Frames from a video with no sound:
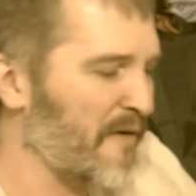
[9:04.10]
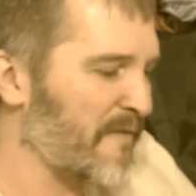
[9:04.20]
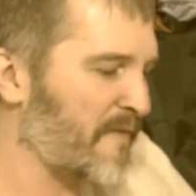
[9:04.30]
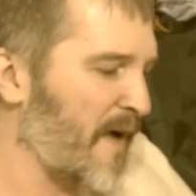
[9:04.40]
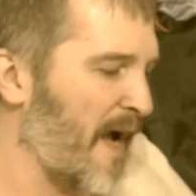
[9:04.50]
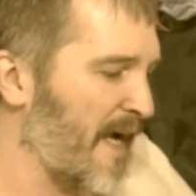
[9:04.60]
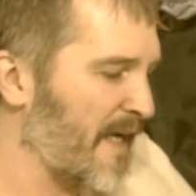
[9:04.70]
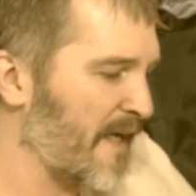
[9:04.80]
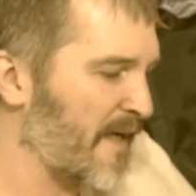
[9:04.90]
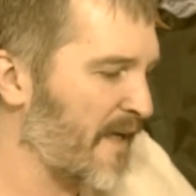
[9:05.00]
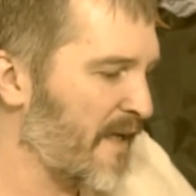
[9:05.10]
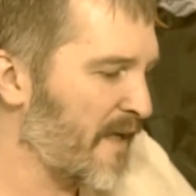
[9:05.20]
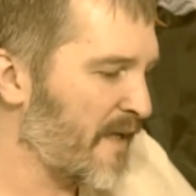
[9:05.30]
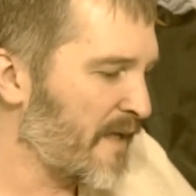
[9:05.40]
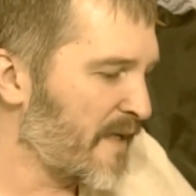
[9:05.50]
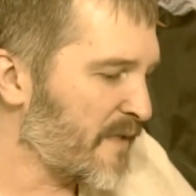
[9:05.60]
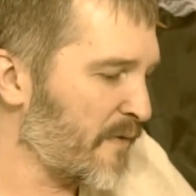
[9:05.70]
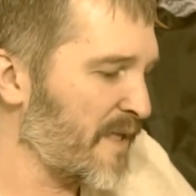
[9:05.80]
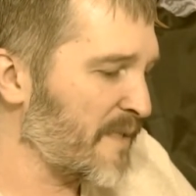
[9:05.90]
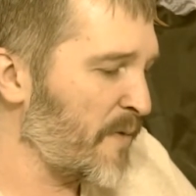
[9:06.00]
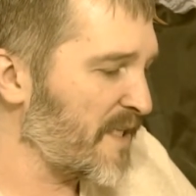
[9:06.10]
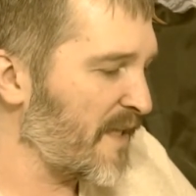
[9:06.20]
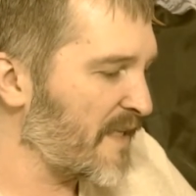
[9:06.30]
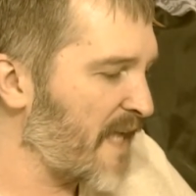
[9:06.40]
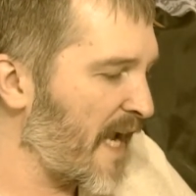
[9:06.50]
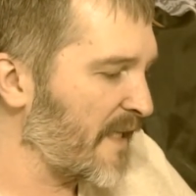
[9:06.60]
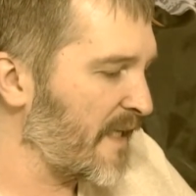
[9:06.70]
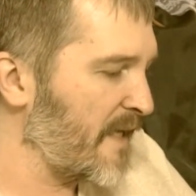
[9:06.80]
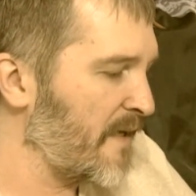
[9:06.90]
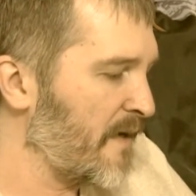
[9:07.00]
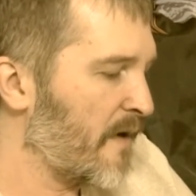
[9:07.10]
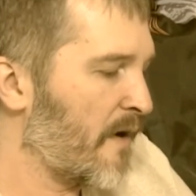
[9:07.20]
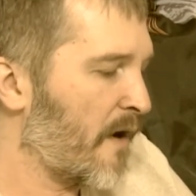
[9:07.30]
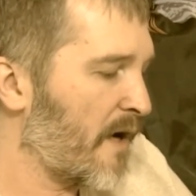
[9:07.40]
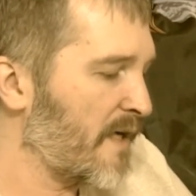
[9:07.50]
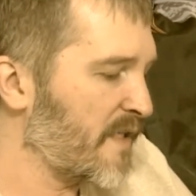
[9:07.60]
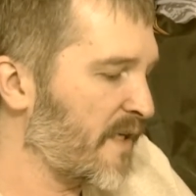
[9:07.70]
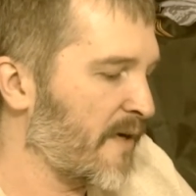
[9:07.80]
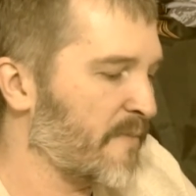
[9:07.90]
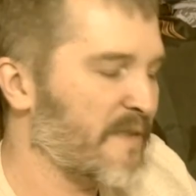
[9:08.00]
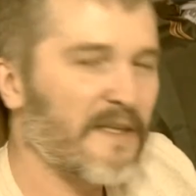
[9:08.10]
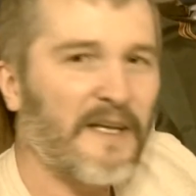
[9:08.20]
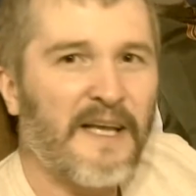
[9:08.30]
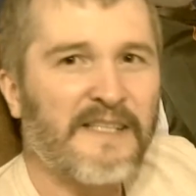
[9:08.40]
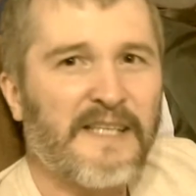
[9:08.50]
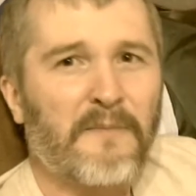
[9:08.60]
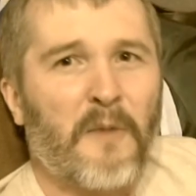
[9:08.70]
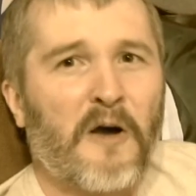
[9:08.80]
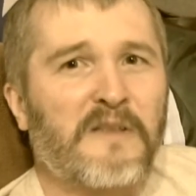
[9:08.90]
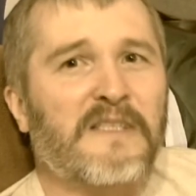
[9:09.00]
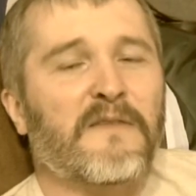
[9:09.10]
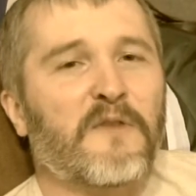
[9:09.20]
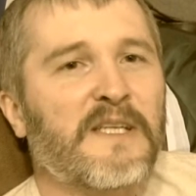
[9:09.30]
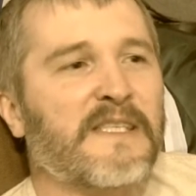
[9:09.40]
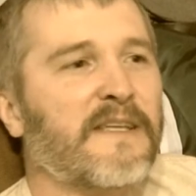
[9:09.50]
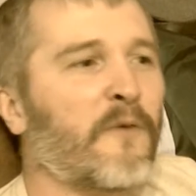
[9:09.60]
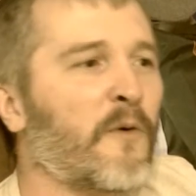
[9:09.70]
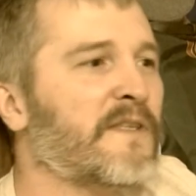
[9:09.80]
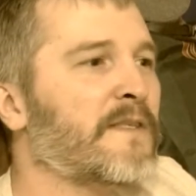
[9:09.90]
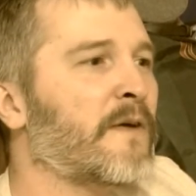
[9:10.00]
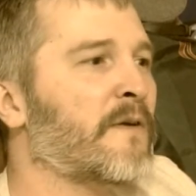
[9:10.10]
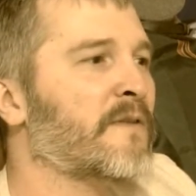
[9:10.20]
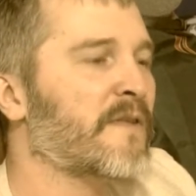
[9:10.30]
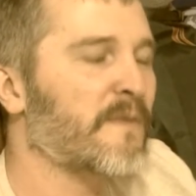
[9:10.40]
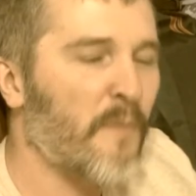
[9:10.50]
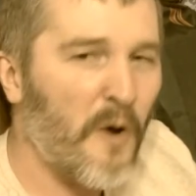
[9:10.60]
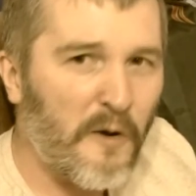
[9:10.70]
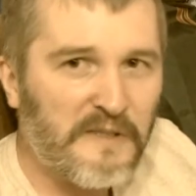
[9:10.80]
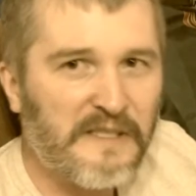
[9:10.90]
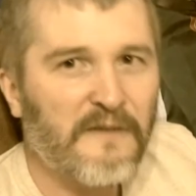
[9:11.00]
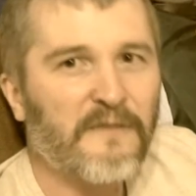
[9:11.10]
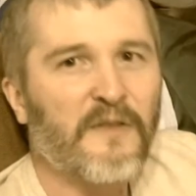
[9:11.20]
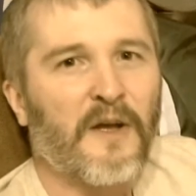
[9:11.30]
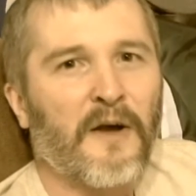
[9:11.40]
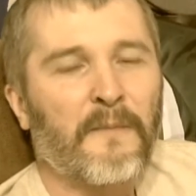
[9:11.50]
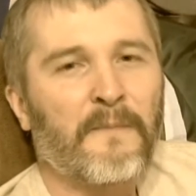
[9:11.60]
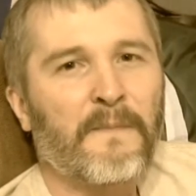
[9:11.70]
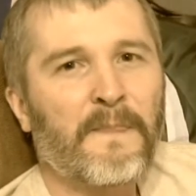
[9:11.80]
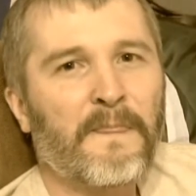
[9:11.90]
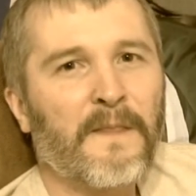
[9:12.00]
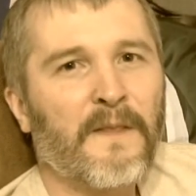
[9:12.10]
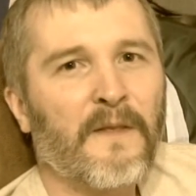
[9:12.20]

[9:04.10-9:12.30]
weren't fighting. So this mentioned the daily hardships. And said most of these Civil War soldiers, most of them,